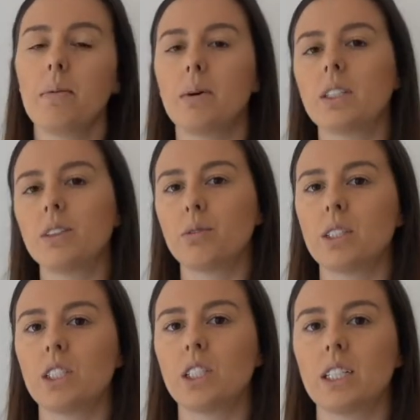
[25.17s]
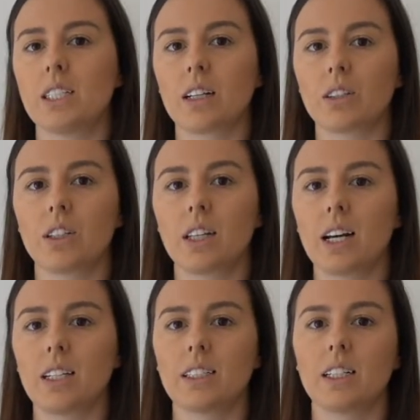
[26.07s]
much of which is actually
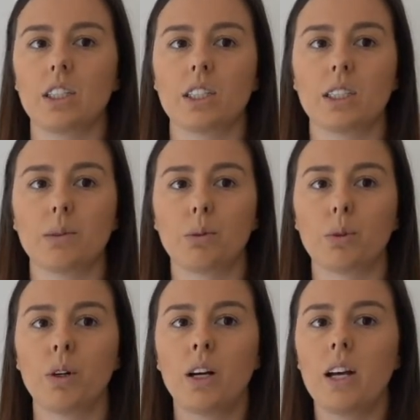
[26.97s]
undigestible,